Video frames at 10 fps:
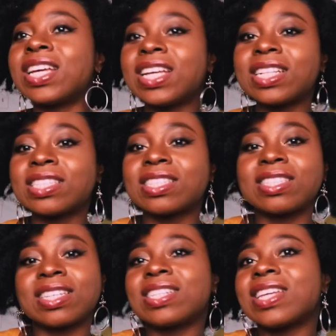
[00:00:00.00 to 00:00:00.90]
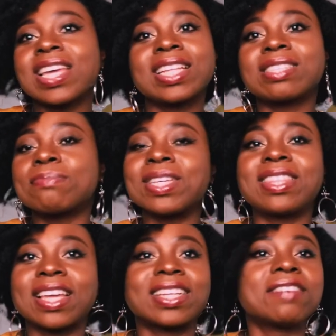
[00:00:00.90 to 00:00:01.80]
It did hit me
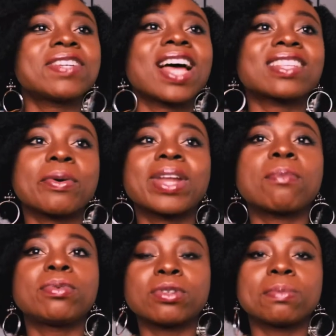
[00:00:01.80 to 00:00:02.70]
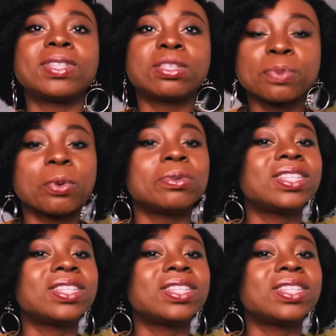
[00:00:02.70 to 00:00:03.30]
then, even as I when I put up this poll,